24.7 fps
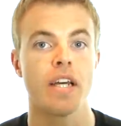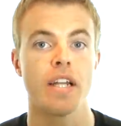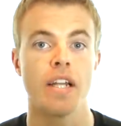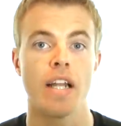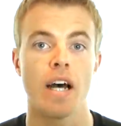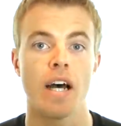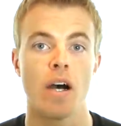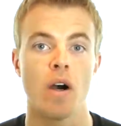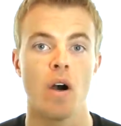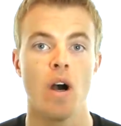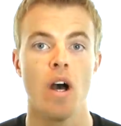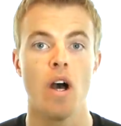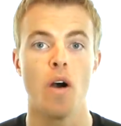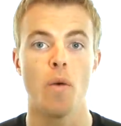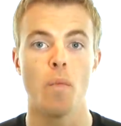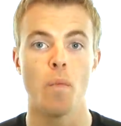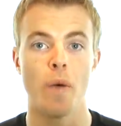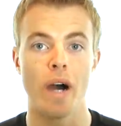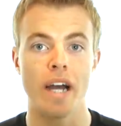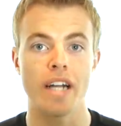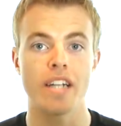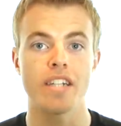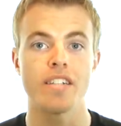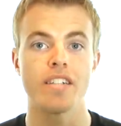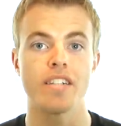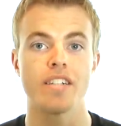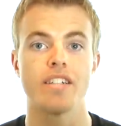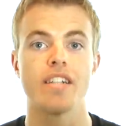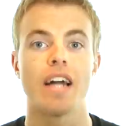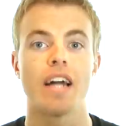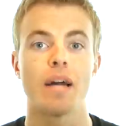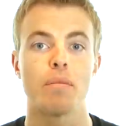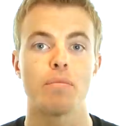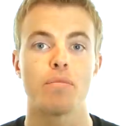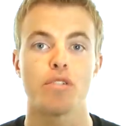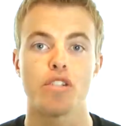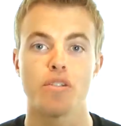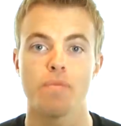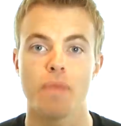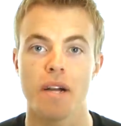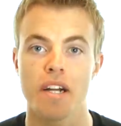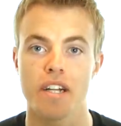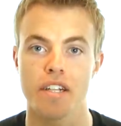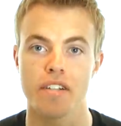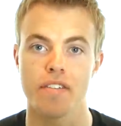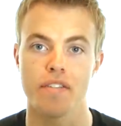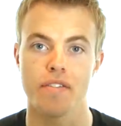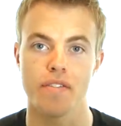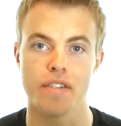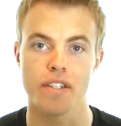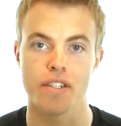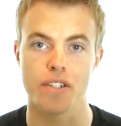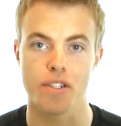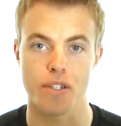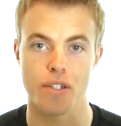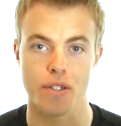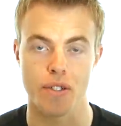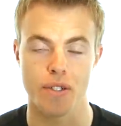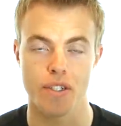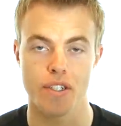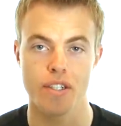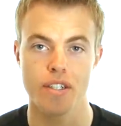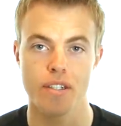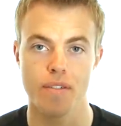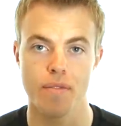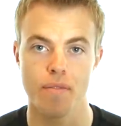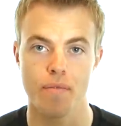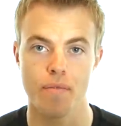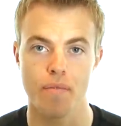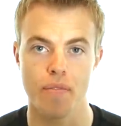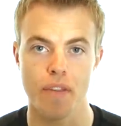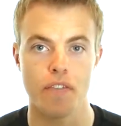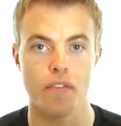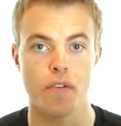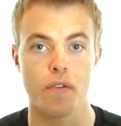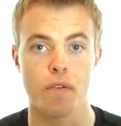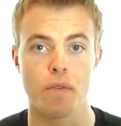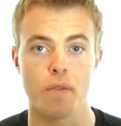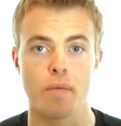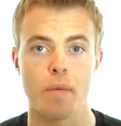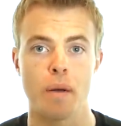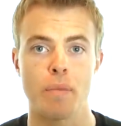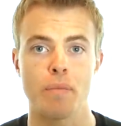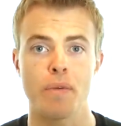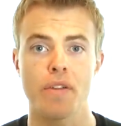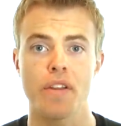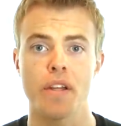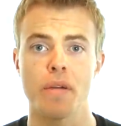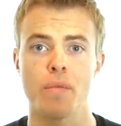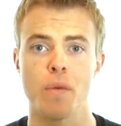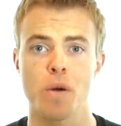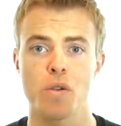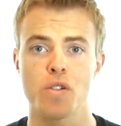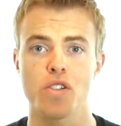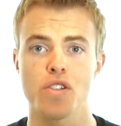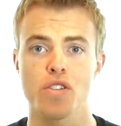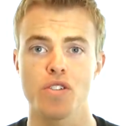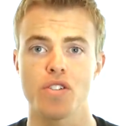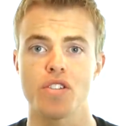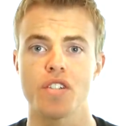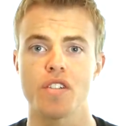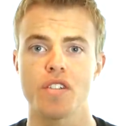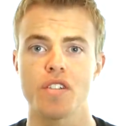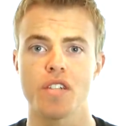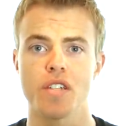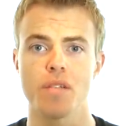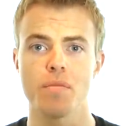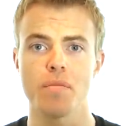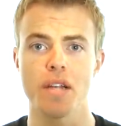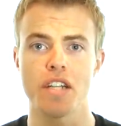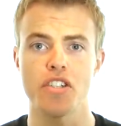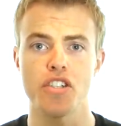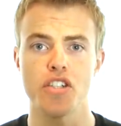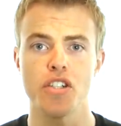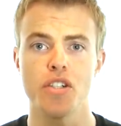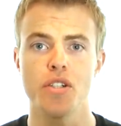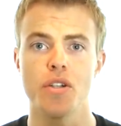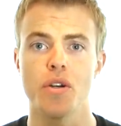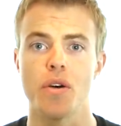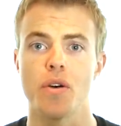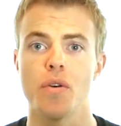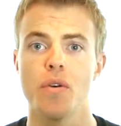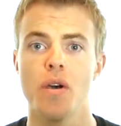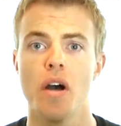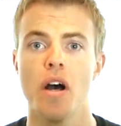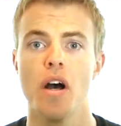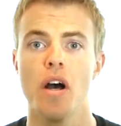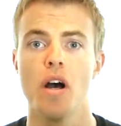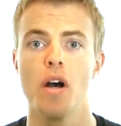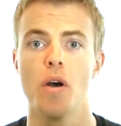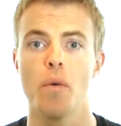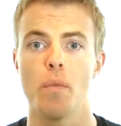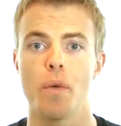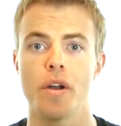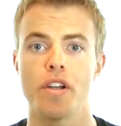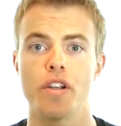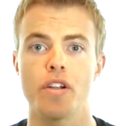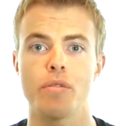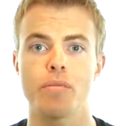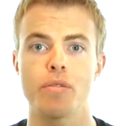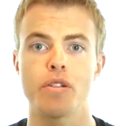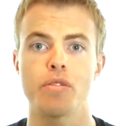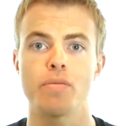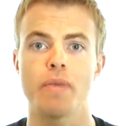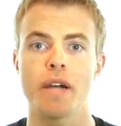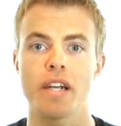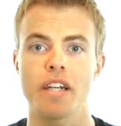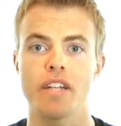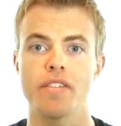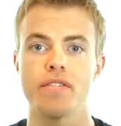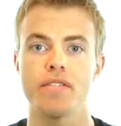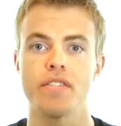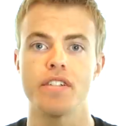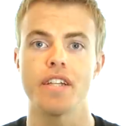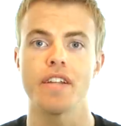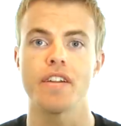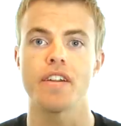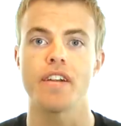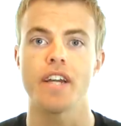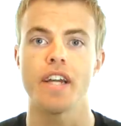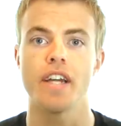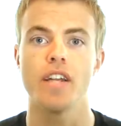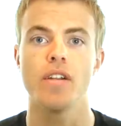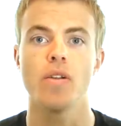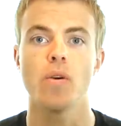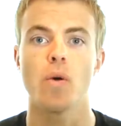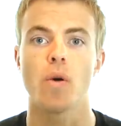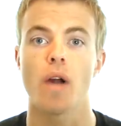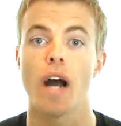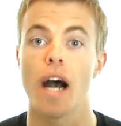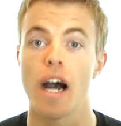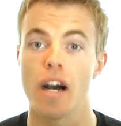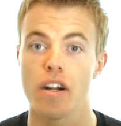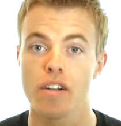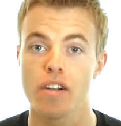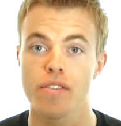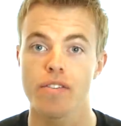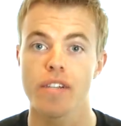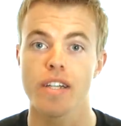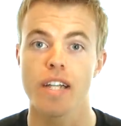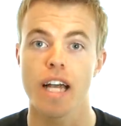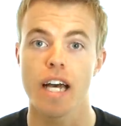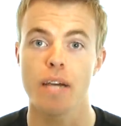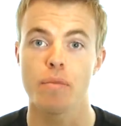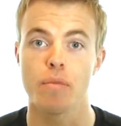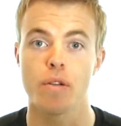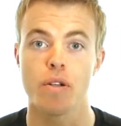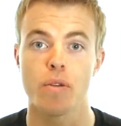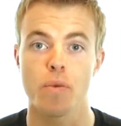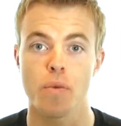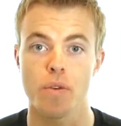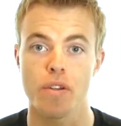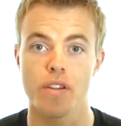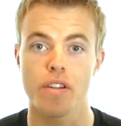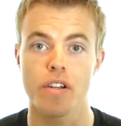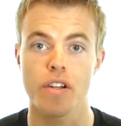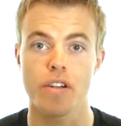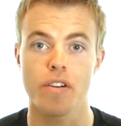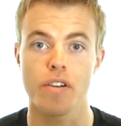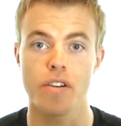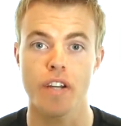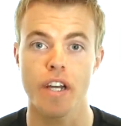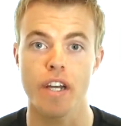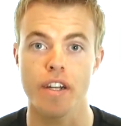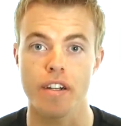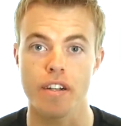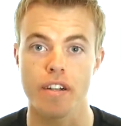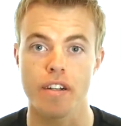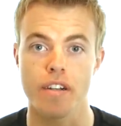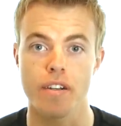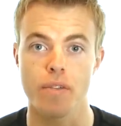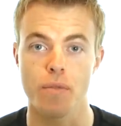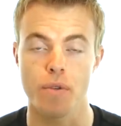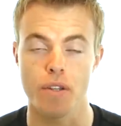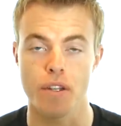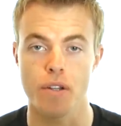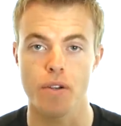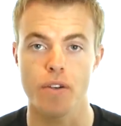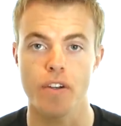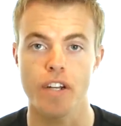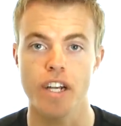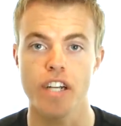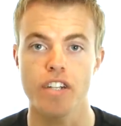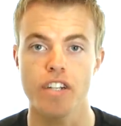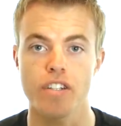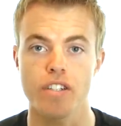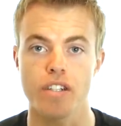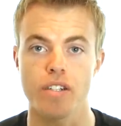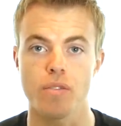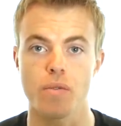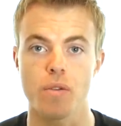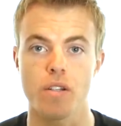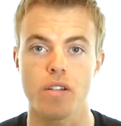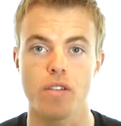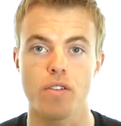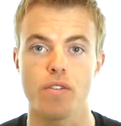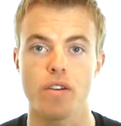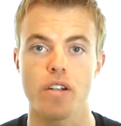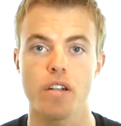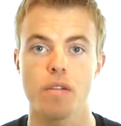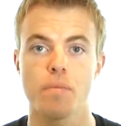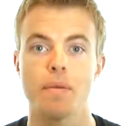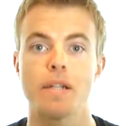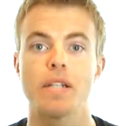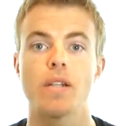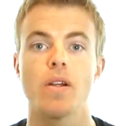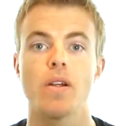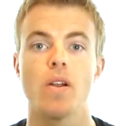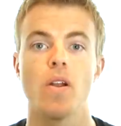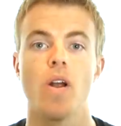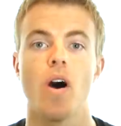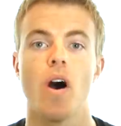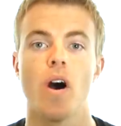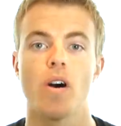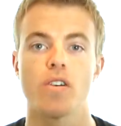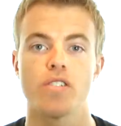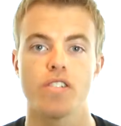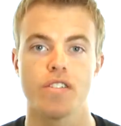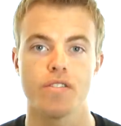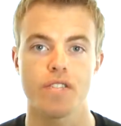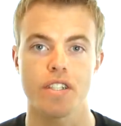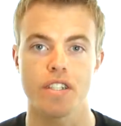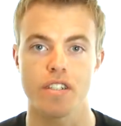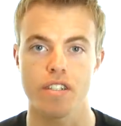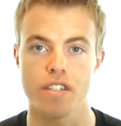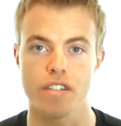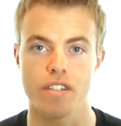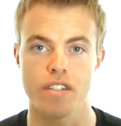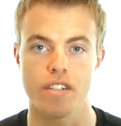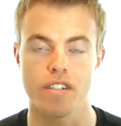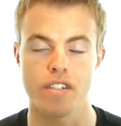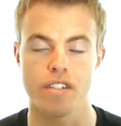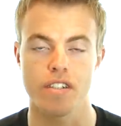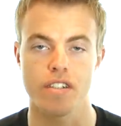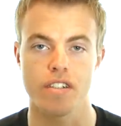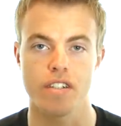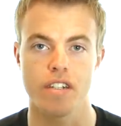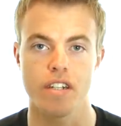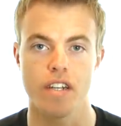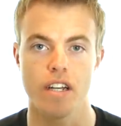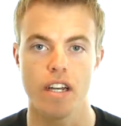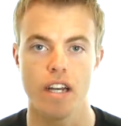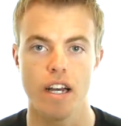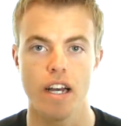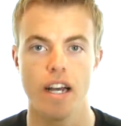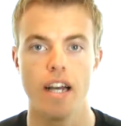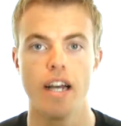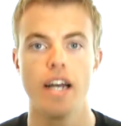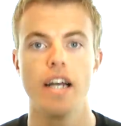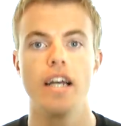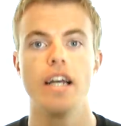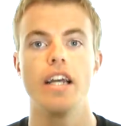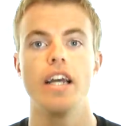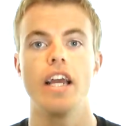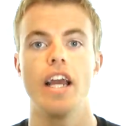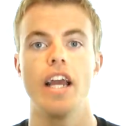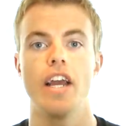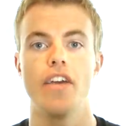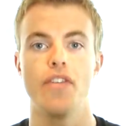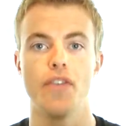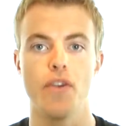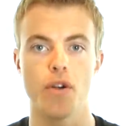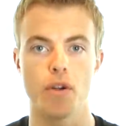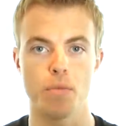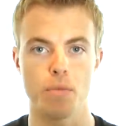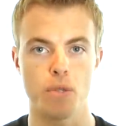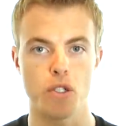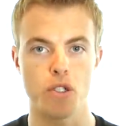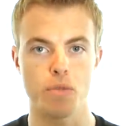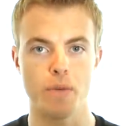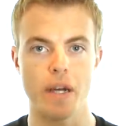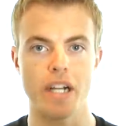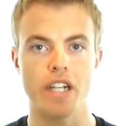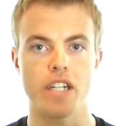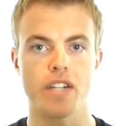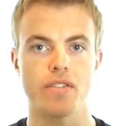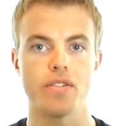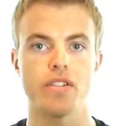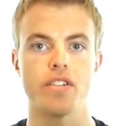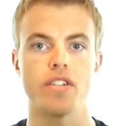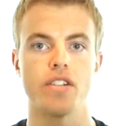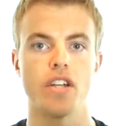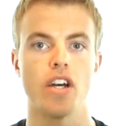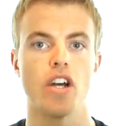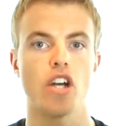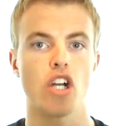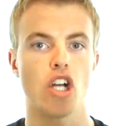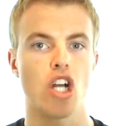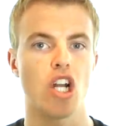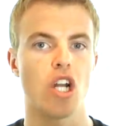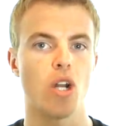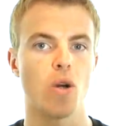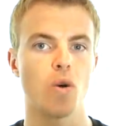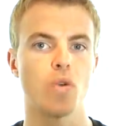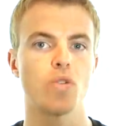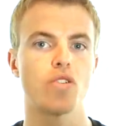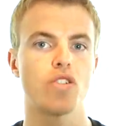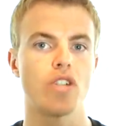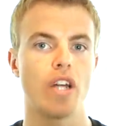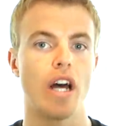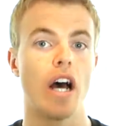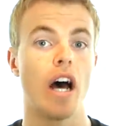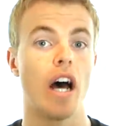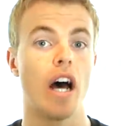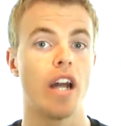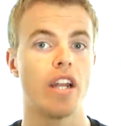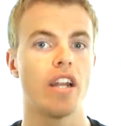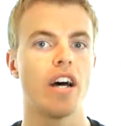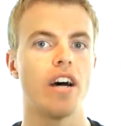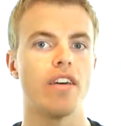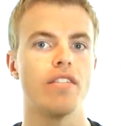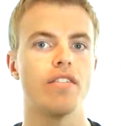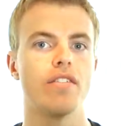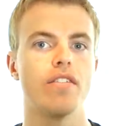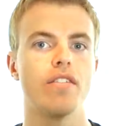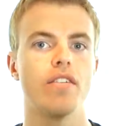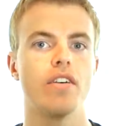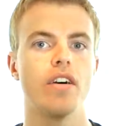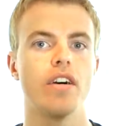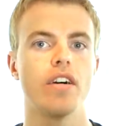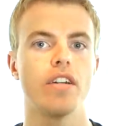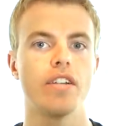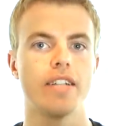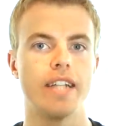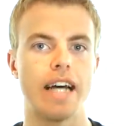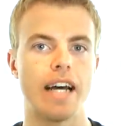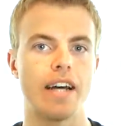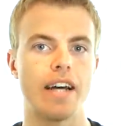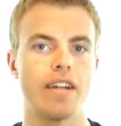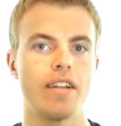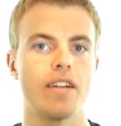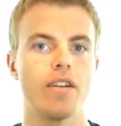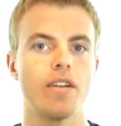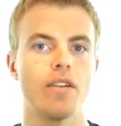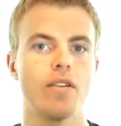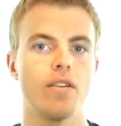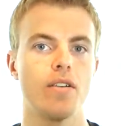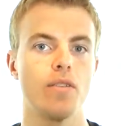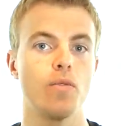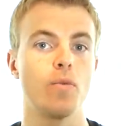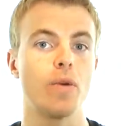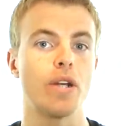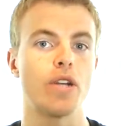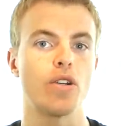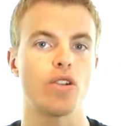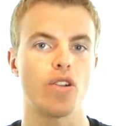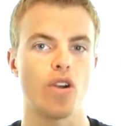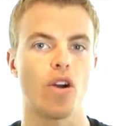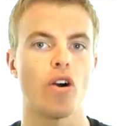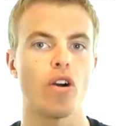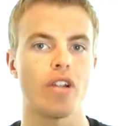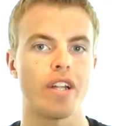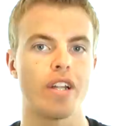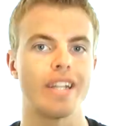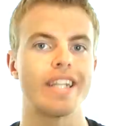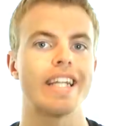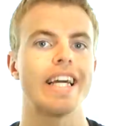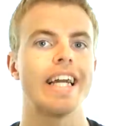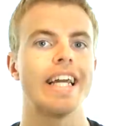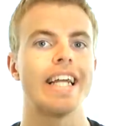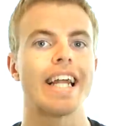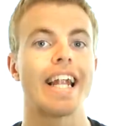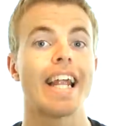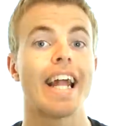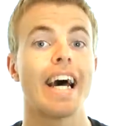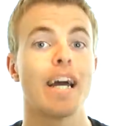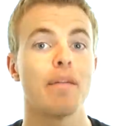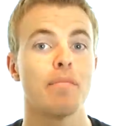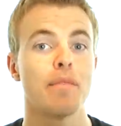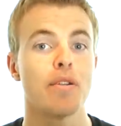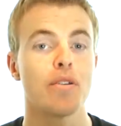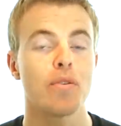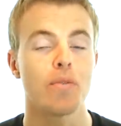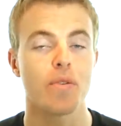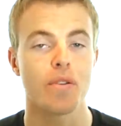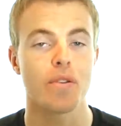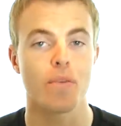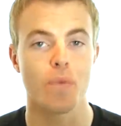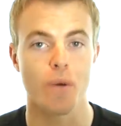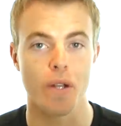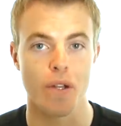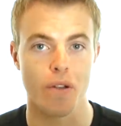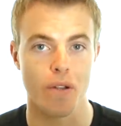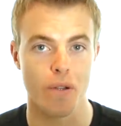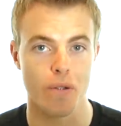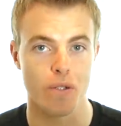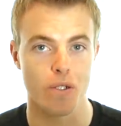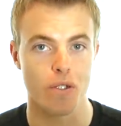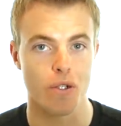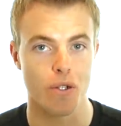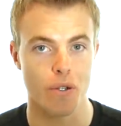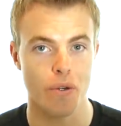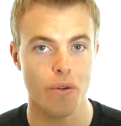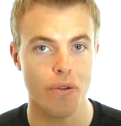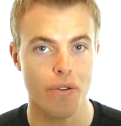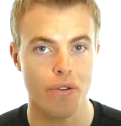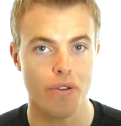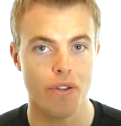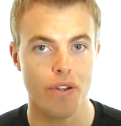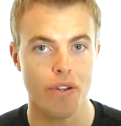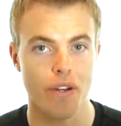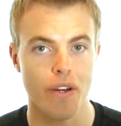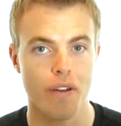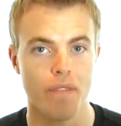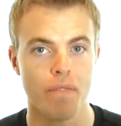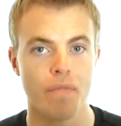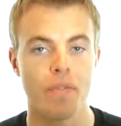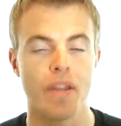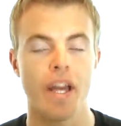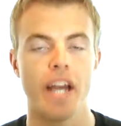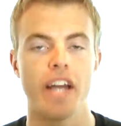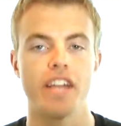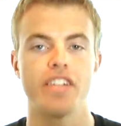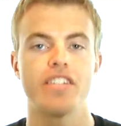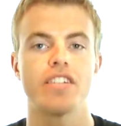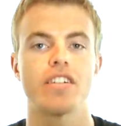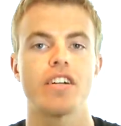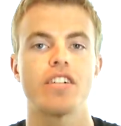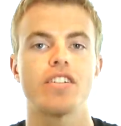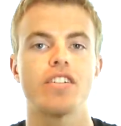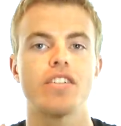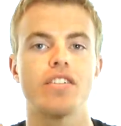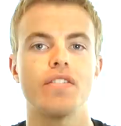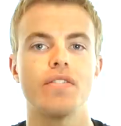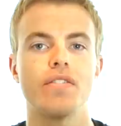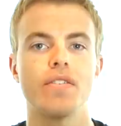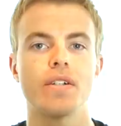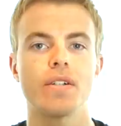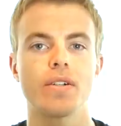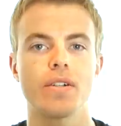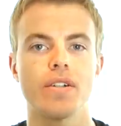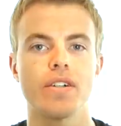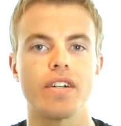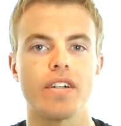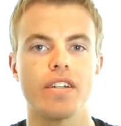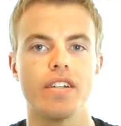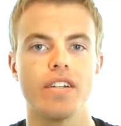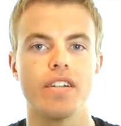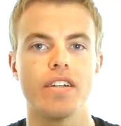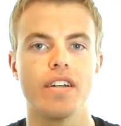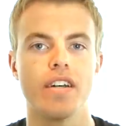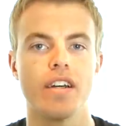Now, why does that perspective feel good? If you remember, the emotional system lets you know when your perspective is either in or out of alignment with the Creator, with creation, with the fundamental laws of existence. If your perspective is close enough that we could call it in alignment with one of those truths, it starts to feel good.